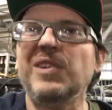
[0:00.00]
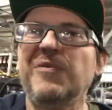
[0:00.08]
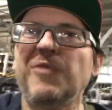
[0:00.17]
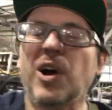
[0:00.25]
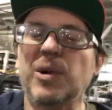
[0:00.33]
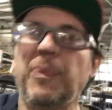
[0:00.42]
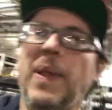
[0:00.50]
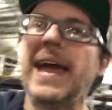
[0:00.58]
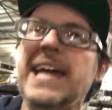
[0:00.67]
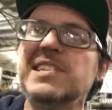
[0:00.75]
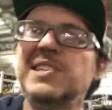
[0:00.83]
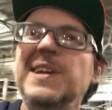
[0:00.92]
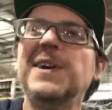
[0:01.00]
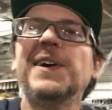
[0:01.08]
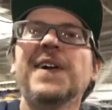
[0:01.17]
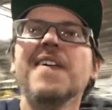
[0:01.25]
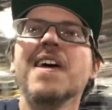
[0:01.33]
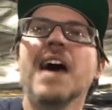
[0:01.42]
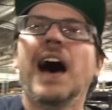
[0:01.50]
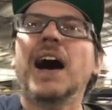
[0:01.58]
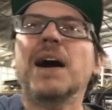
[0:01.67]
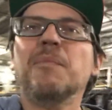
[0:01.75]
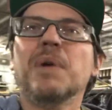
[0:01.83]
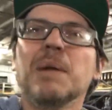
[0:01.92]
our plans here,
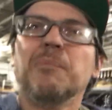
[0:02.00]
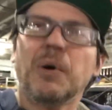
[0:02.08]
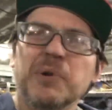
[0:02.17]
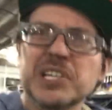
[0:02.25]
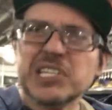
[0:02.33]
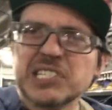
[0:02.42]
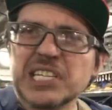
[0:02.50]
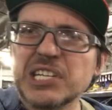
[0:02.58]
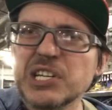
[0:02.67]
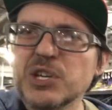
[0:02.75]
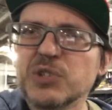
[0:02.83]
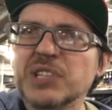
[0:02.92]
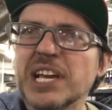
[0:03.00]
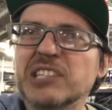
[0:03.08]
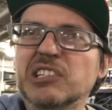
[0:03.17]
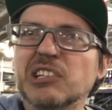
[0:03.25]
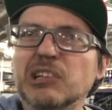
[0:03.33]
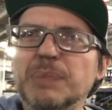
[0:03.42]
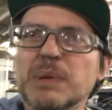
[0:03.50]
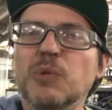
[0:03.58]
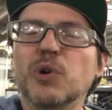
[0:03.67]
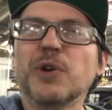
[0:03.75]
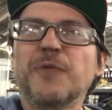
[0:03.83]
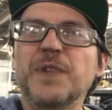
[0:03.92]
but we just need to use things a little bit
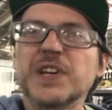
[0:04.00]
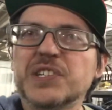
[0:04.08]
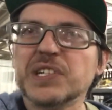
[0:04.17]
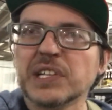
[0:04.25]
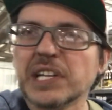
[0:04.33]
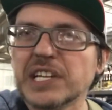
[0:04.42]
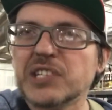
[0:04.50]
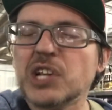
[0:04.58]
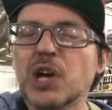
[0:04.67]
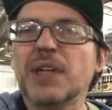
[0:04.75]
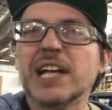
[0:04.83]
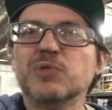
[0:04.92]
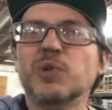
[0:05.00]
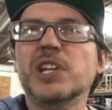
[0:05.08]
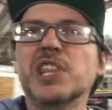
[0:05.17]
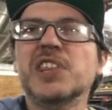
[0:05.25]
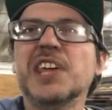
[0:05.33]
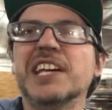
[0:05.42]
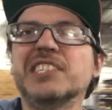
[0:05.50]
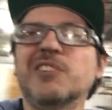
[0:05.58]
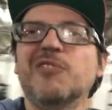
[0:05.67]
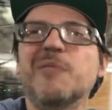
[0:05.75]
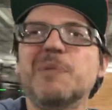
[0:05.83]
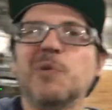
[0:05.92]
more efficiently. So that's one of the things that
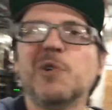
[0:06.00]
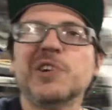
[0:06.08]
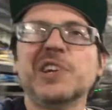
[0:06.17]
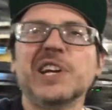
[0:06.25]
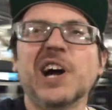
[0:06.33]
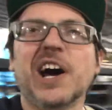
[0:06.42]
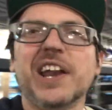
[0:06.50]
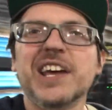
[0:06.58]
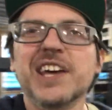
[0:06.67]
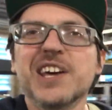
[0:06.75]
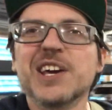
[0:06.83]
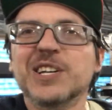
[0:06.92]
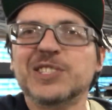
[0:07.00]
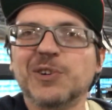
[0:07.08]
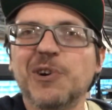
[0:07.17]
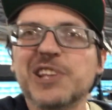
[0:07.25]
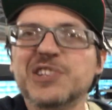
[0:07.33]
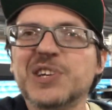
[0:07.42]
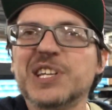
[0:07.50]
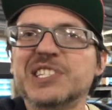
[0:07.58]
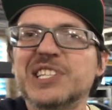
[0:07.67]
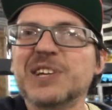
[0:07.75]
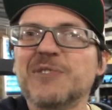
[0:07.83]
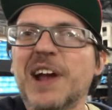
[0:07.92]
we've been working on. So what you can
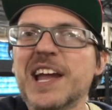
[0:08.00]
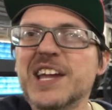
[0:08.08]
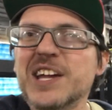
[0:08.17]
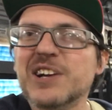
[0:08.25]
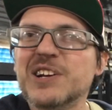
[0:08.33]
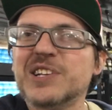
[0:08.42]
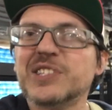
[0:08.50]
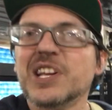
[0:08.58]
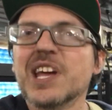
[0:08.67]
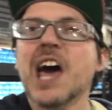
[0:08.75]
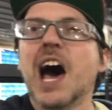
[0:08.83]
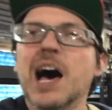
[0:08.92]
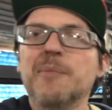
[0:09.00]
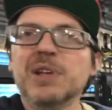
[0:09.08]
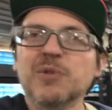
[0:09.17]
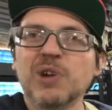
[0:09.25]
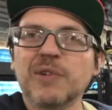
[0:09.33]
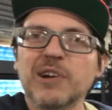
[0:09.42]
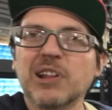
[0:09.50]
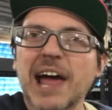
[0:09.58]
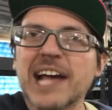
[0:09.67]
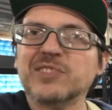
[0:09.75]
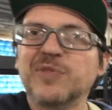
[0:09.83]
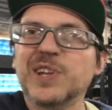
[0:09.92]
see right here is in one of our
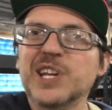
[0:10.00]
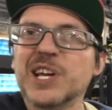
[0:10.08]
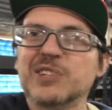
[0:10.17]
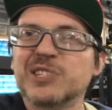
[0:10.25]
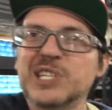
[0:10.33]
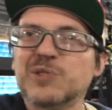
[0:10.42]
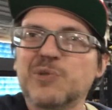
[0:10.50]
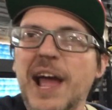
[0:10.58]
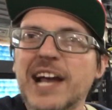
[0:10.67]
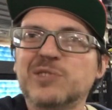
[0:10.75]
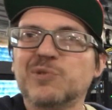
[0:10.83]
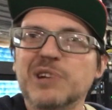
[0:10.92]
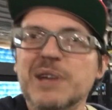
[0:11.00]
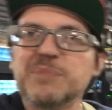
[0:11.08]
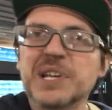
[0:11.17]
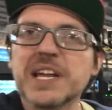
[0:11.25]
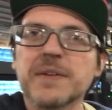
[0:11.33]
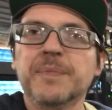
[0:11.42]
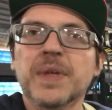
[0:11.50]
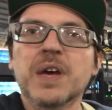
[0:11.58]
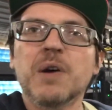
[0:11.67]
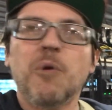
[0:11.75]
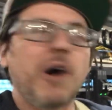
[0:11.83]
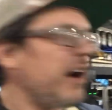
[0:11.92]
last videos, these racks were empty.
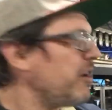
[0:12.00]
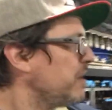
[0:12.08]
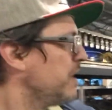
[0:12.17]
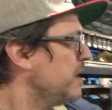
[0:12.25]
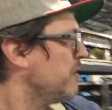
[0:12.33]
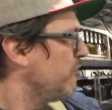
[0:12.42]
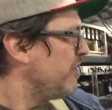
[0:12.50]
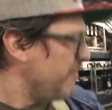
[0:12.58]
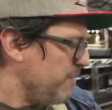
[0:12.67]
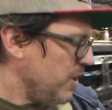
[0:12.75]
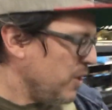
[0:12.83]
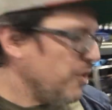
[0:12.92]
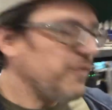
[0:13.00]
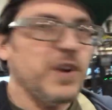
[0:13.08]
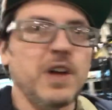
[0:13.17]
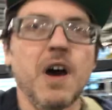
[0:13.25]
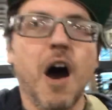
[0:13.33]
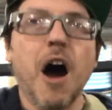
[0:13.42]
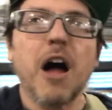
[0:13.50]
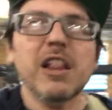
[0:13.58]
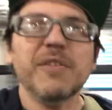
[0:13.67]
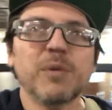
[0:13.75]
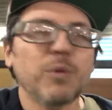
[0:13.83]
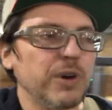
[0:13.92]
Well, we've moved all
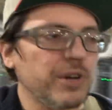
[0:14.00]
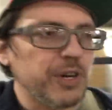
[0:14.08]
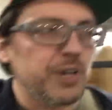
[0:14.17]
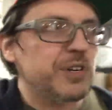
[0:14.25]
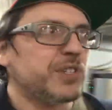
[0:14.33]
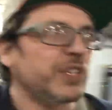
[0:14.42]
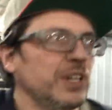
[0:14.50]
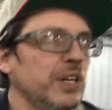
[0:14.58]
of the workers,